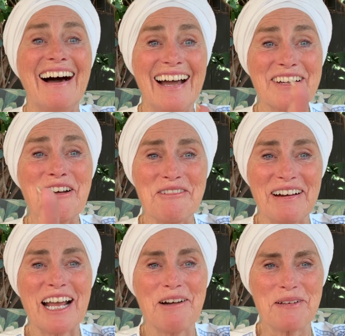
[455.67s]
I know
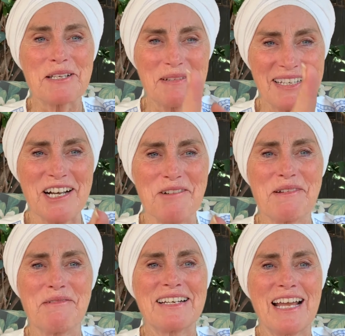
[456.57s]
what happens, but tell
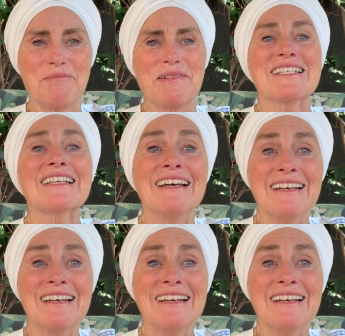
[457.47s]
me what happens.